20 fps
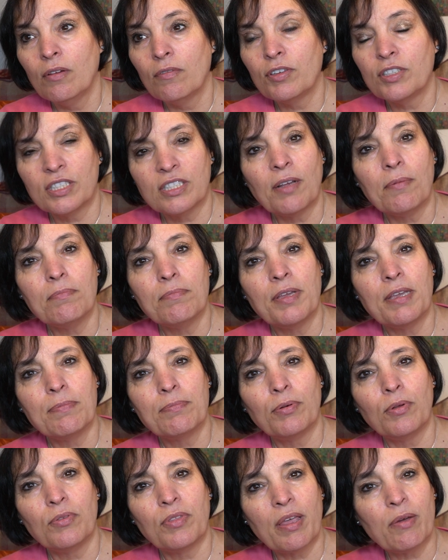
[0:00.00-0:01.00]

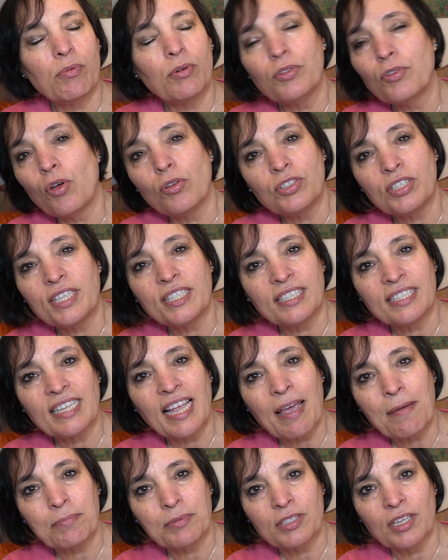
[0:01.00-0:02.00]
they will not
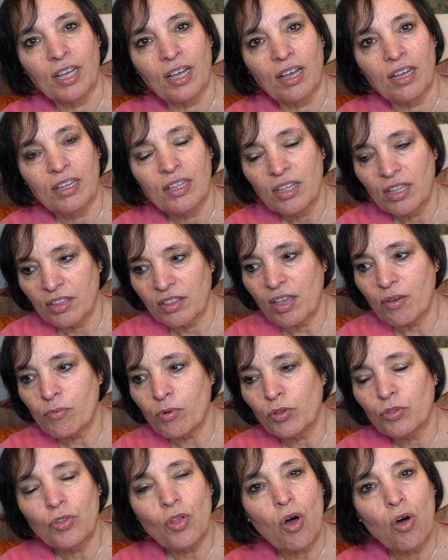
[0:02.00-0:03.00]
accept her. They
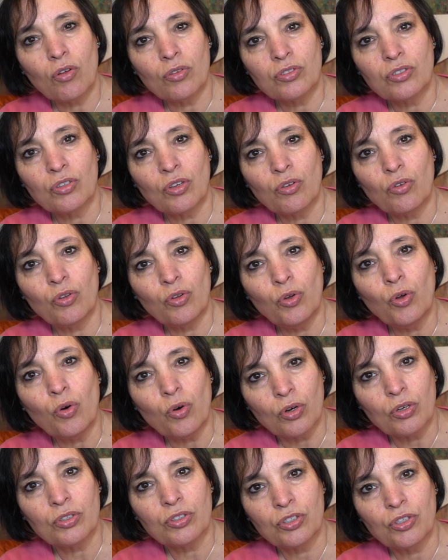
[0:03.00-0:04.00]
will not
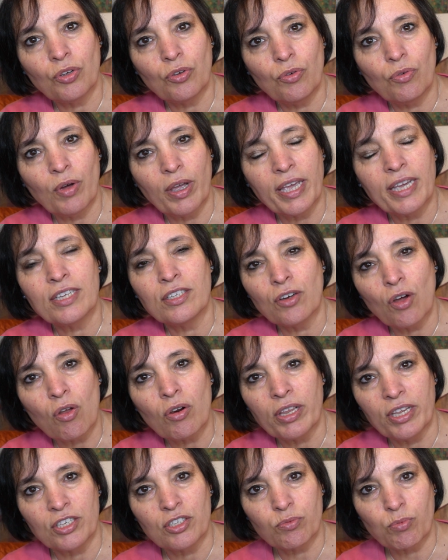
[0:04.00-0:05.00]
look to
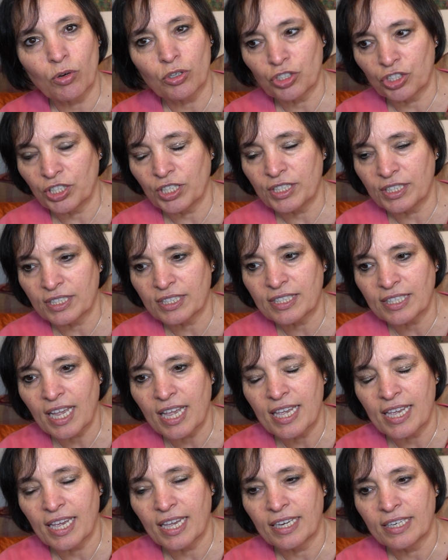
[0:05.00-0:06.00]
acknowledge what she's
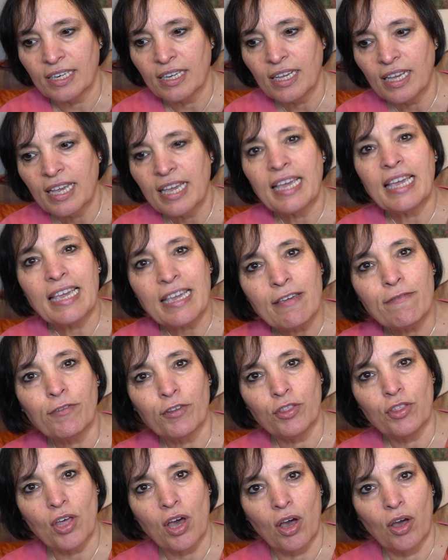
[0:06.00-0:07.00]
saying,
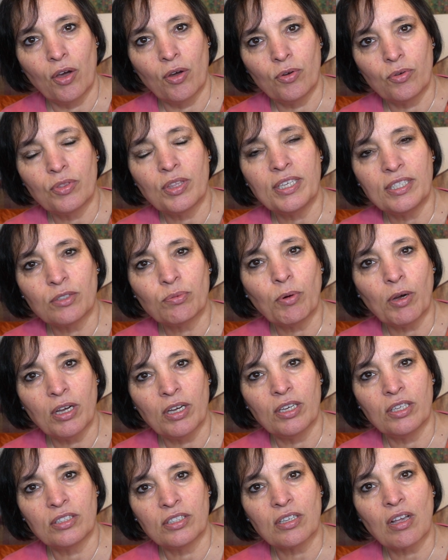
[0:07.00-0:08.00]
even though these
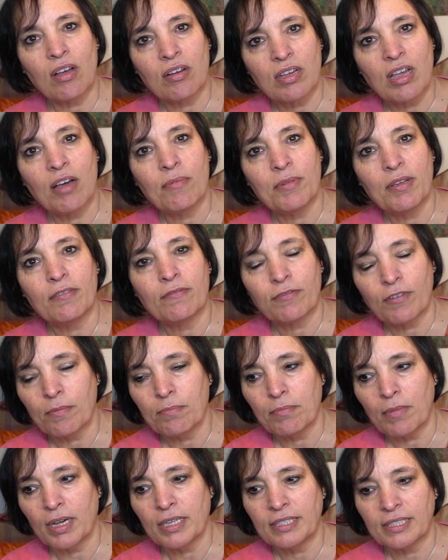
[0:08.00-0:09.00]
words are coming from
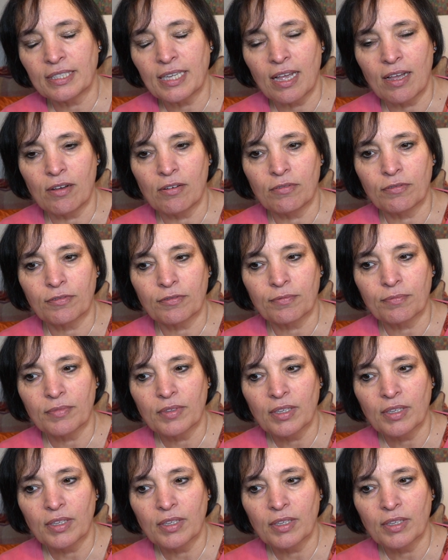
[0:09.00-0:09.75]
myself.